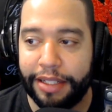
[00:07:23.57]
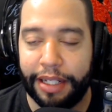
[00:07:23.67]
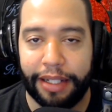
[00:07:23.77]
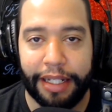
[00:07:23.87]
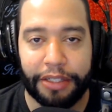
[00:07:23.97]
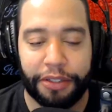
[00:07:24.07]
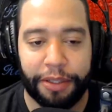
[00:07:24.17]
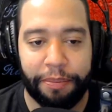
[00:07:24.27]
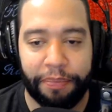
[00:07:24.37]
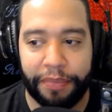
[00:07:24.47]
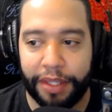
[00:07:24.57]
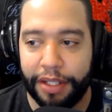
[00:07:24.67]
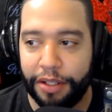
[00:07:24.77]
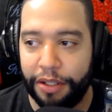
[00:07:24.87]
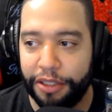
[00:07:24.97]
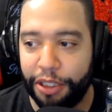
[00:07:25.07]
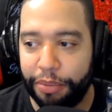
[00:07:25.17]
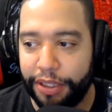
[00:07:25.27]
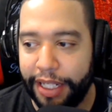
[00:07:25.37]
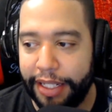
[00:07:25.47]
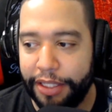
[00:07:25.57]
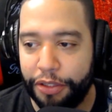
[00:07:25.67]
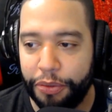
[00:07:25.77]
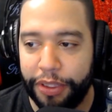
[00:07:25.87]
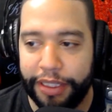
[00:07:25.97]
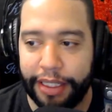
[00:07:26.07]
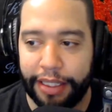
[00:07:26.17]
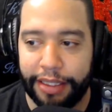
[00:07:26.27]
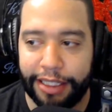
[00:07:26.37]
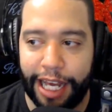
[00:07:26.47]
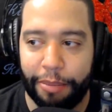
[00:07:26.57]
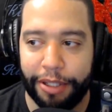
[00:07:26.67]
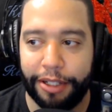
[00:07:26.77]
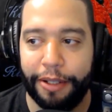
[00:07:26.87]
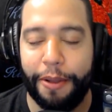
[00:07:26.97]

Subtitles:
I'll answer them as long as they're pertaining to the topic.